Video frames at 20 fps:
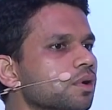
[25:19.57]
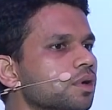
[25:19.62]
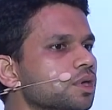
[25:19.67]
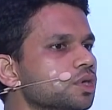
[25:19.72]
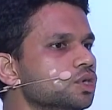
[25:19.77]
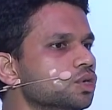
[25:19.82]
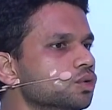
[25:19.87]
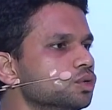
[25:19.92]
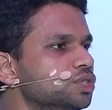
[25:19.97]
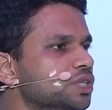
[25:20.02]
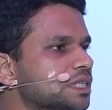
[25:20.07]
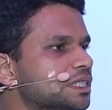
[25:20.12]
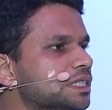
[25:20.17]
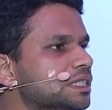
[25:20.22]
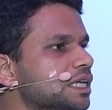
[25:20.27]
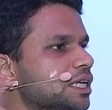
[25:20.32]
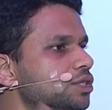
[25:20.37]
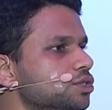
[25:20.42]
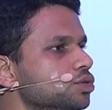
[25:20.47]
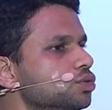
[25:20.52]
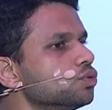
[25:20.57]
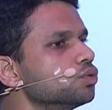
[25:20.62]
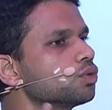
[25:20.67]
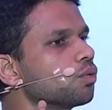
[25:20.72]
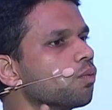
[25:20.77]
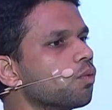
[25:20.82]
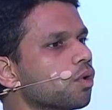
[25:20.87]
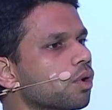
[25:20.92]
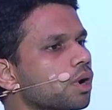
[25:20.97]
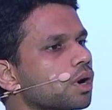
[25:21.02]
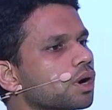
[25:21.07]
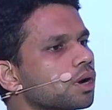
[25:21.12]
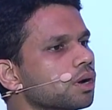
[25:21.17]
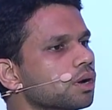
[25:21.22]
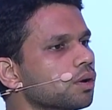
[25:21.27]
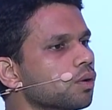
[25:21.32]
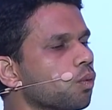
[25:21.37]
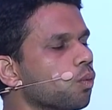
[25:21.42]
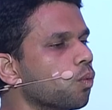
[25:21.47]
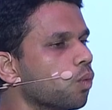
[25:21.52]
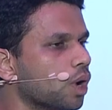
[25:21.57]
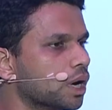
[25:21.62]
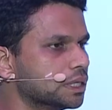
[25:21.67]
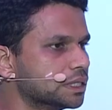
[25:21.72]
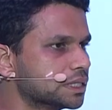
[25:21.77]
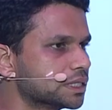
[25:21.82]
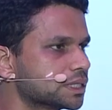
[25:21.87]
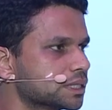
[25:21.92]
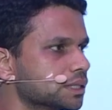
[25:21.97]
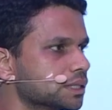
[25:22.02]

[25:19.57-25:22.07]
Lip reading: you just need to do the work once.